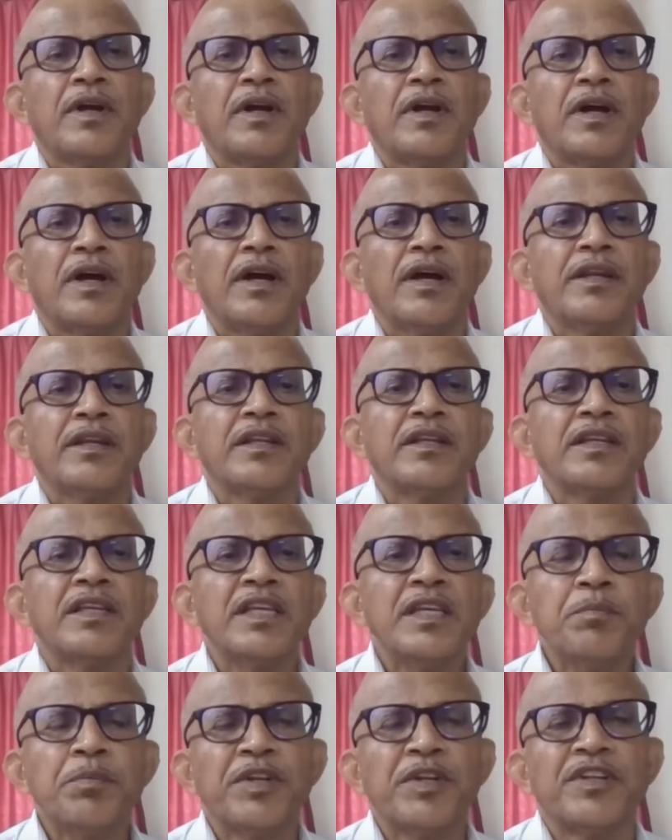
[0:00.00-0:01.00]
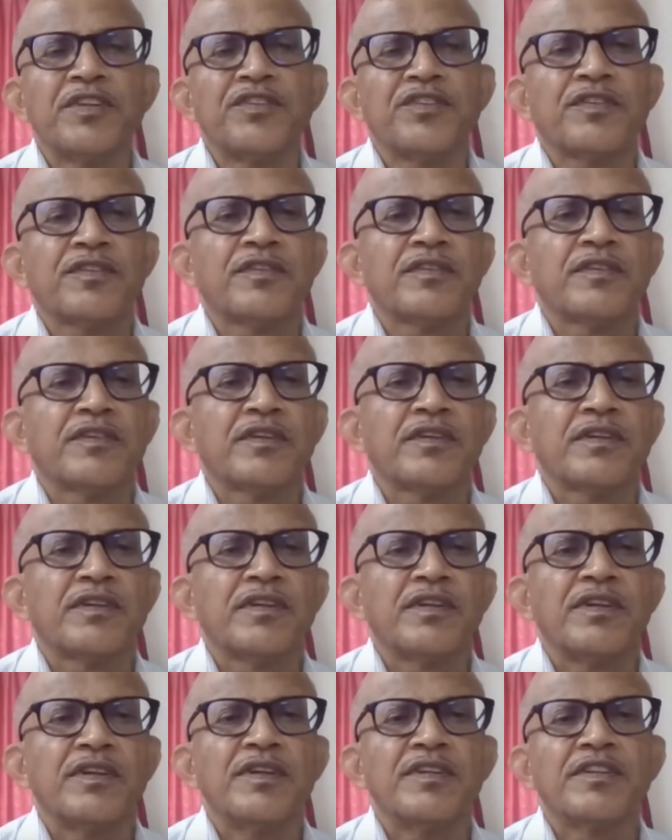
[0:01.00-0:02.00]
And ePrints
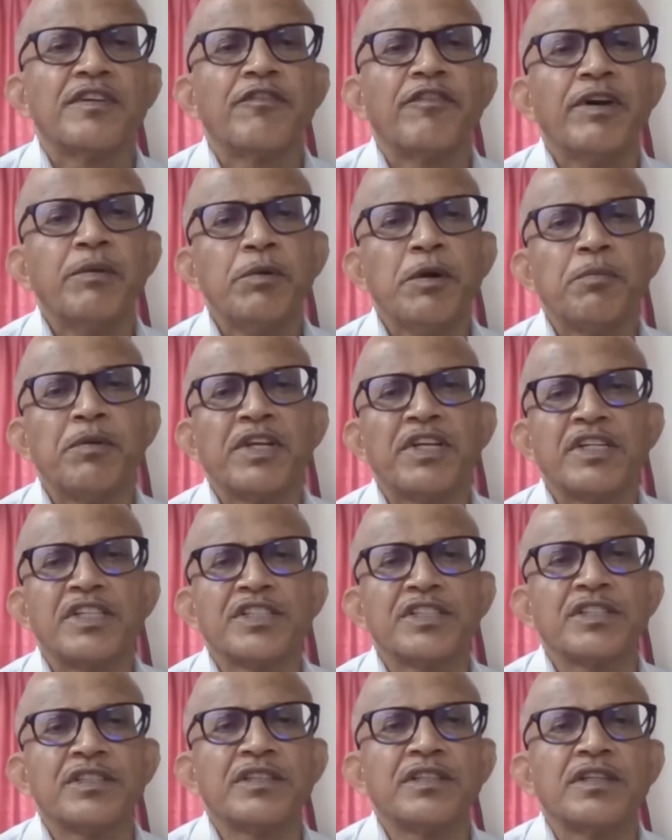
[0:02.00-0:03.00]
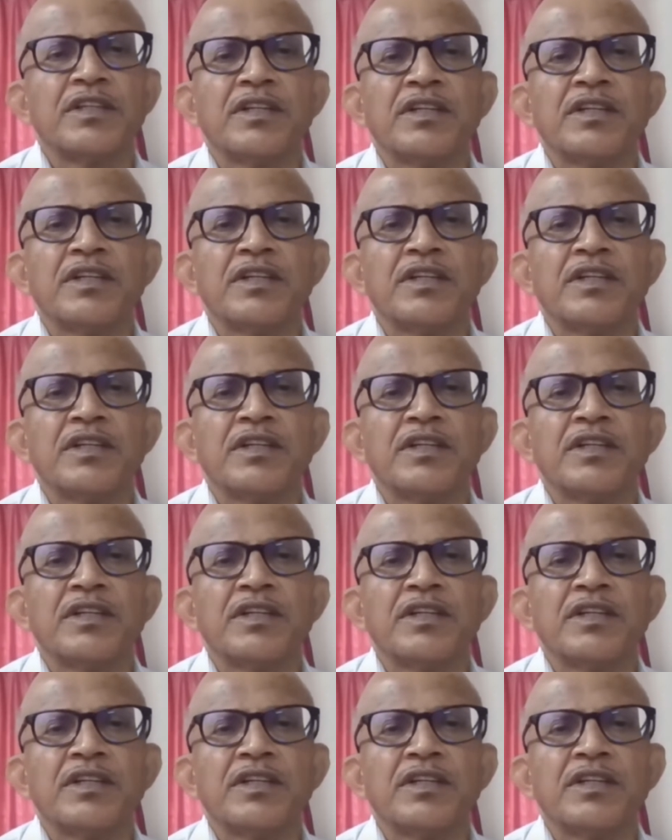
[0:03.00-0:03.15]
is a web application